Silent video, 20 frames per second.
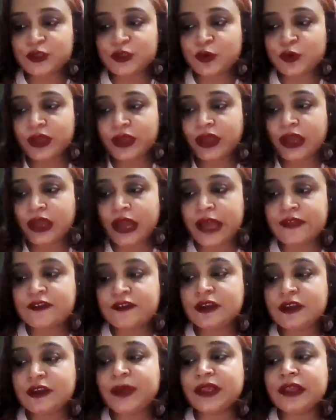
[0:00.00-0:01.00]
Okay,
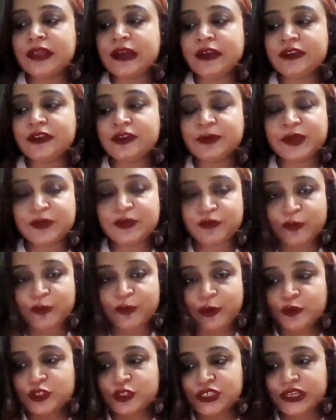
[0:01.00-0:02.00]
Hyderabad
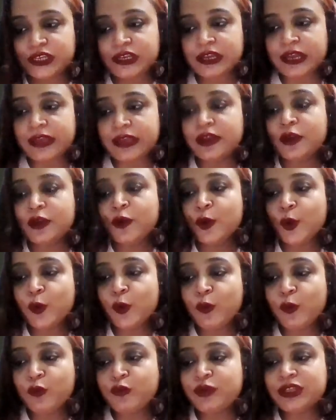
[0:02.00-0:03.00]
follows Chennai
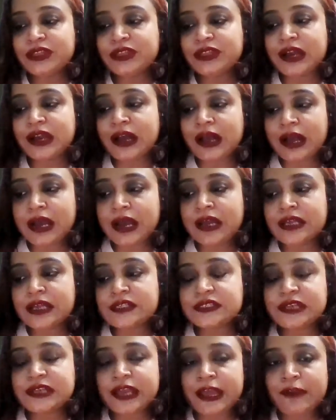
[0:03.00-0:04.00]
with the
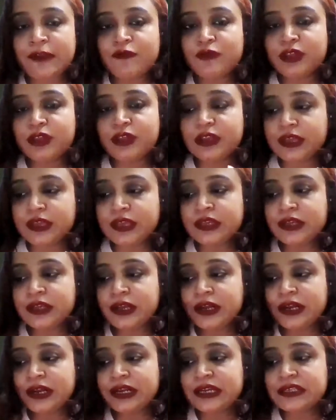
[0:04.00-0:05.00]
highest annual
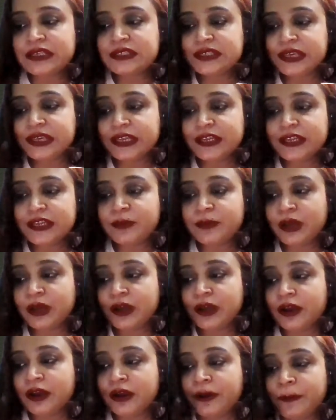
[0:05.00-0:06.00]
increase in
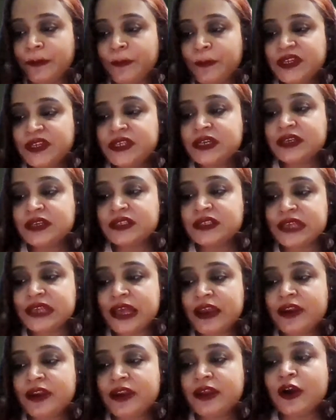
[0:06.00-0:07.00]
median
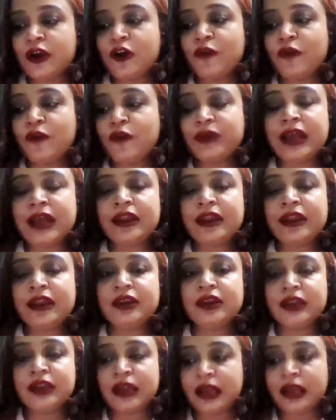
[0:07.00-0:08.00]
salary of
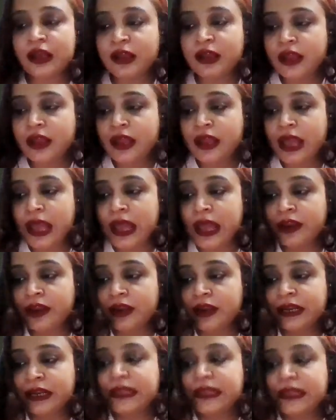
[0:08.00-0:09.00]

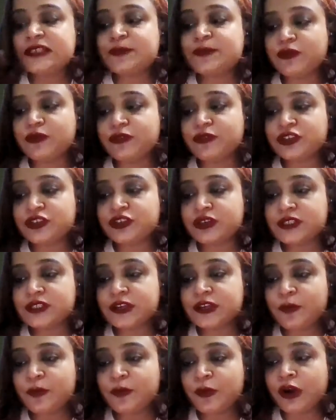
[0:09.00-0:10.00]
analytics
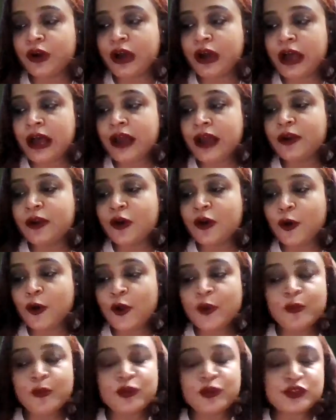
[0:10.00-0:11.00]
professionals are
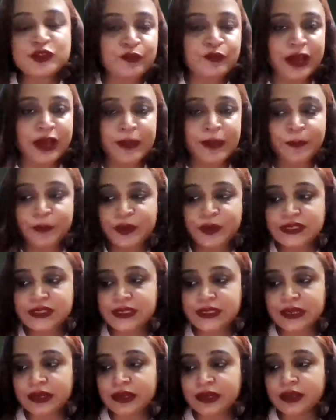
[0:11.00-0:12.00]
almost
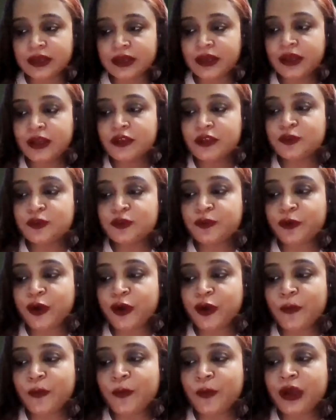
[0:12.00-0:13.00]
5%. So
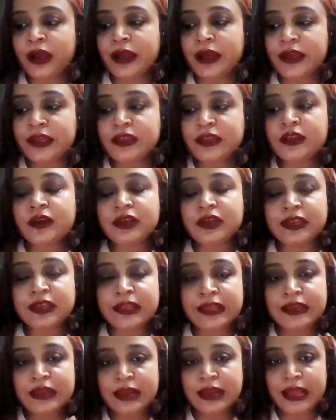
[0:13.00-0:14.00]
from INR
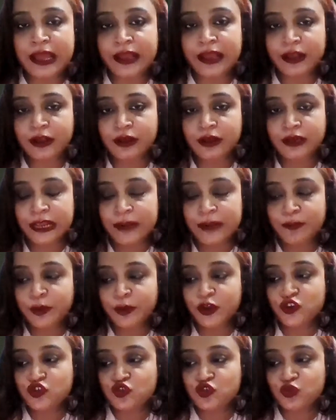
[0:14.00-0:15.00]
10 lakh,
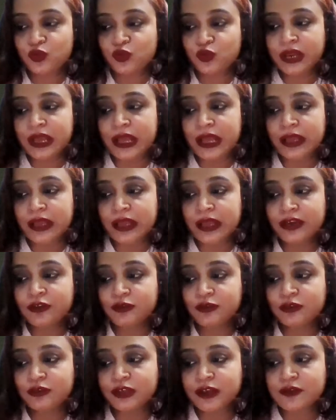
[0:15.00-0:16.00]
10.2 lakh in
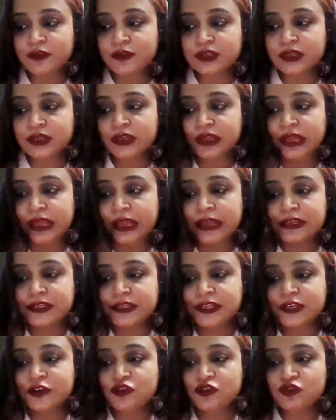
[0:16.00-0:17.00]

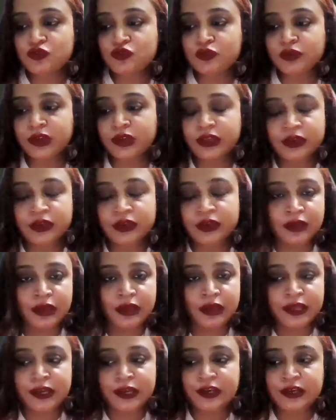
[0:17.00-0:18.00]
2018 to in
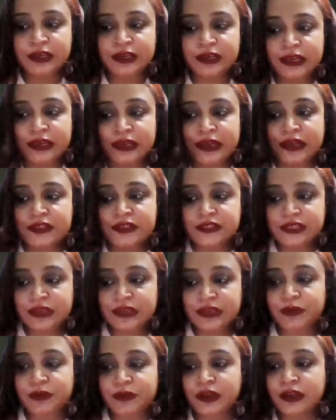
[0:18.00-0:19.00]
INR 10 lakh,
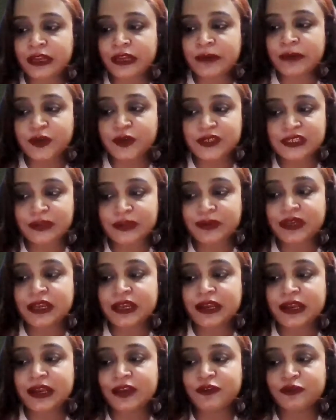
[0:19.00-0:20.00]
10.7
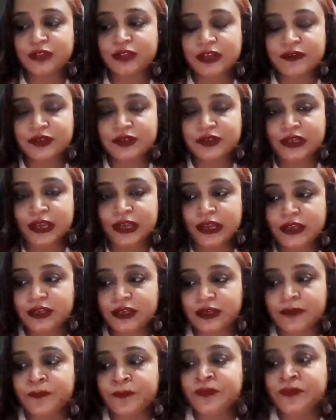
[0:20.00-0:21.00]
lakh in
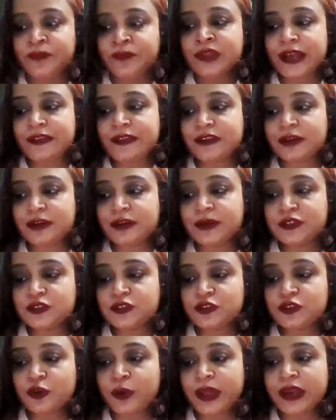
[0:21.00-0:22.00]
2019. Hyderabad
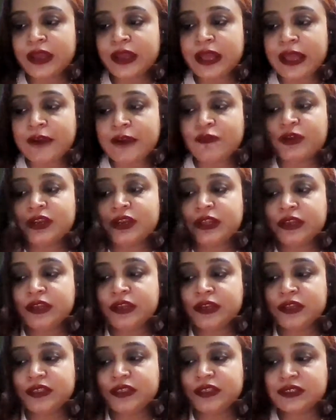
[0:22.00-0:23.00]
saw an annual
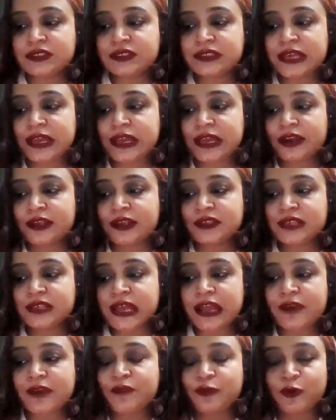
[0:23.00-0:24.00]
increase in salaries
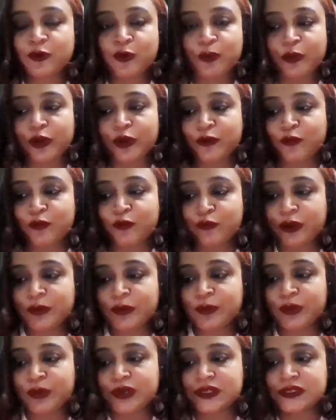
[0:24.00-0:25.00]
at
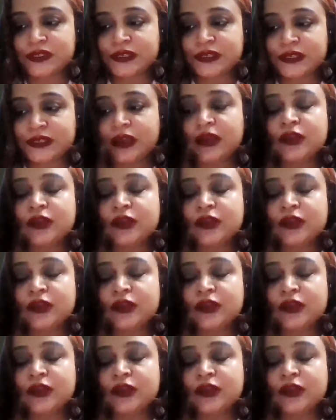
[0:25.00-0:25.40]
4.1%.